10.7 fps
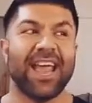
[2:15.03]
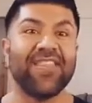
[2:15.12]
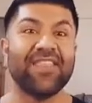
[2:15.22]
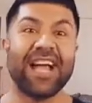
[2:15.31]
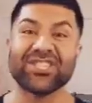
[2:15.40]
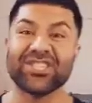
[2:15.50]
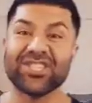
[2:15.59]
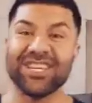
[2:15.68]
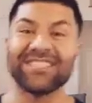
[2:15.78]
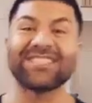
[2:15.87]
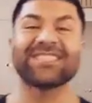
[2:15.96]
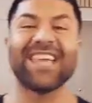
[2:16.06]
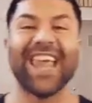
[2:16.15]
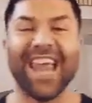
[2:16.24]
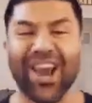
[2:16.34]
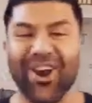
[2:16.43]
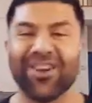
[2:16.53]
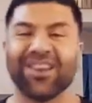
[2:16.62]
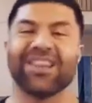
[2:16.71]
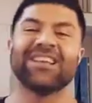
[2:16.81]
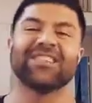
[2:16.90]
and that shit
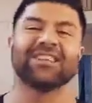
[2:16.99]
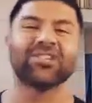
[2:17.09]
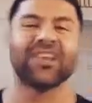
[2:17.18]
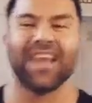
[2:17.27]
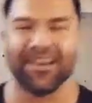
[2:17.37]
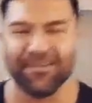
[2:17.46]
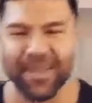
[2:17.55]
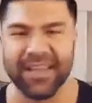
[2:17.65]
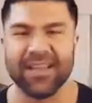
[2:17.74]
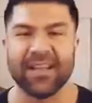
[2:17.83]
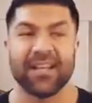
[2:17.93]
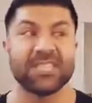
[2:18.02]
scared the shit out of me